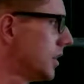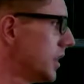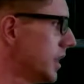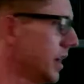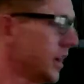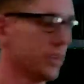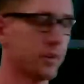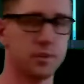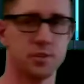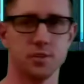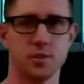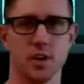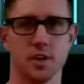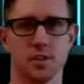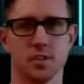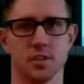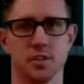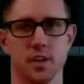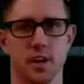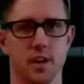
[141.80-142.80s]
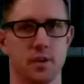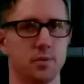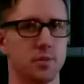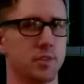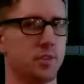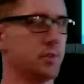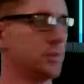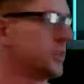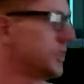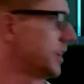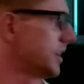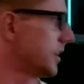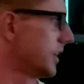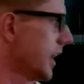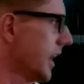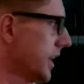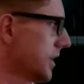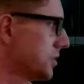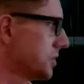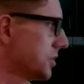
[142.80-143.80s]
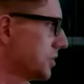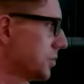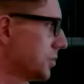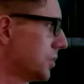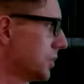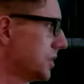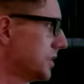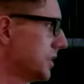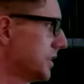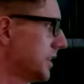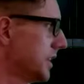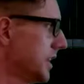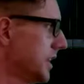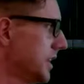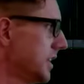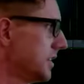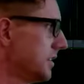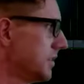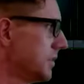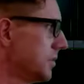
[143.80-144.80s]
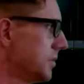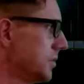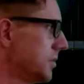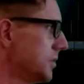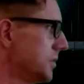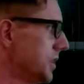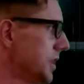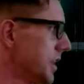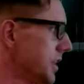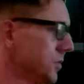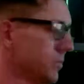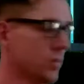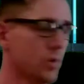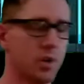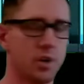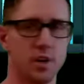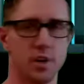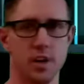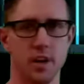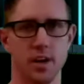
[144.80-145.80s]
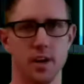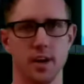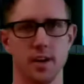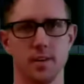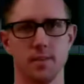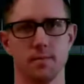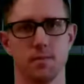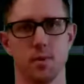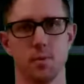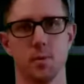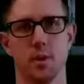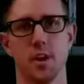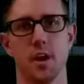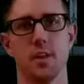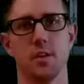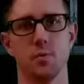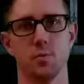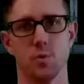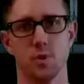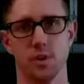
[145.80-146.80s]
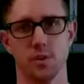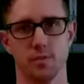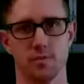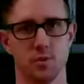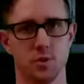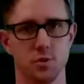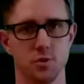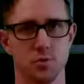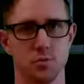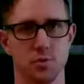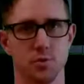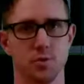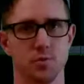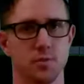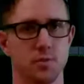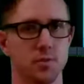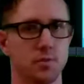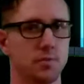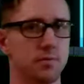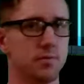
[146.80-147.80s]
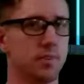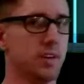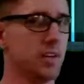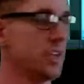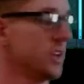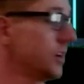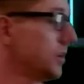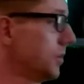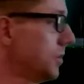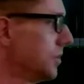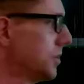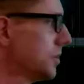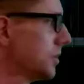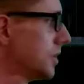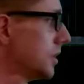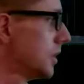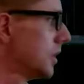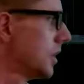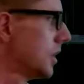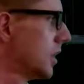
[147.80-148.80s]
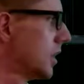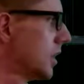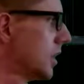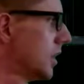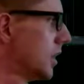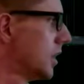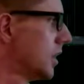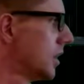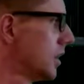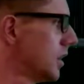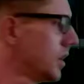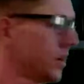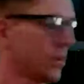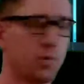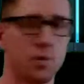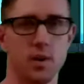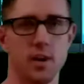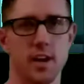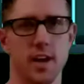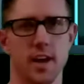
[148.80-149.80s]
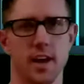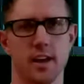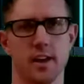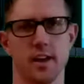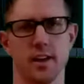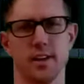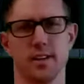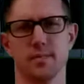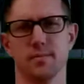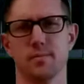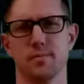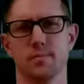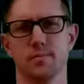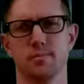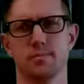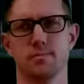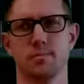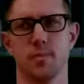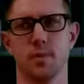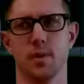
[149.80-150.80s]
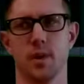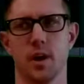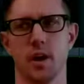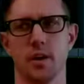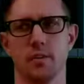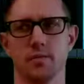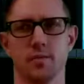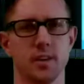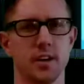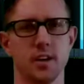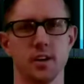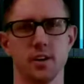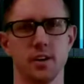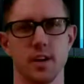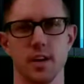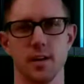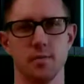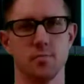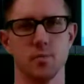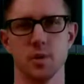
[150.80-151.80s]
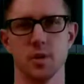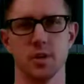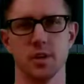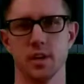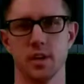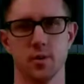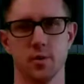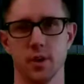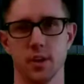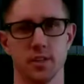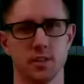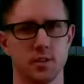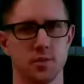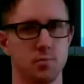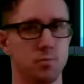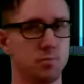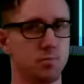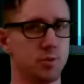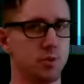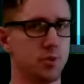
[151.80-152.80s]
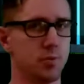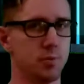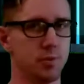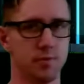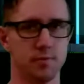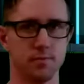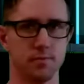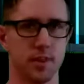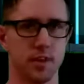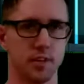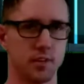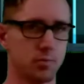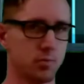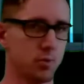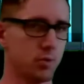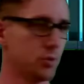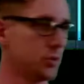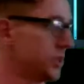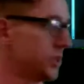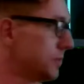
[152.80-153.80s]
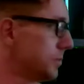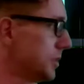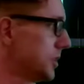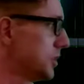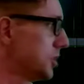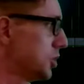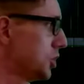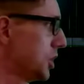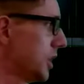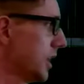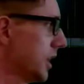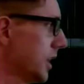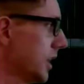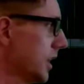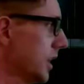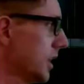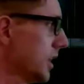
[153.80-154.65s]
the other stretches that I was doing there, the extra ones at the end of the routine, were from another one of Jujimufu's videos, where he had I forget her name, but anyway, some super flexible gymnast chick.